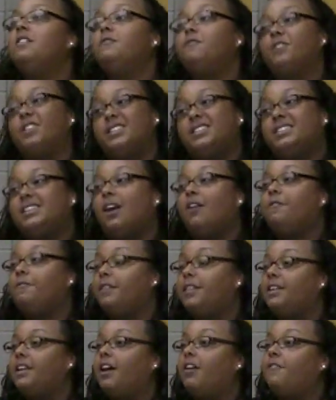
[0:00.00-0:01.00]
For the South
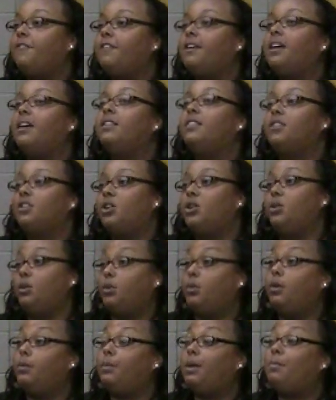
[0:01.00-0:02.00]
Philadelphia, the CUA
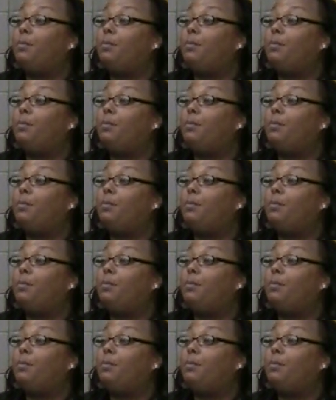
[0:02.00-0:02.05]
would be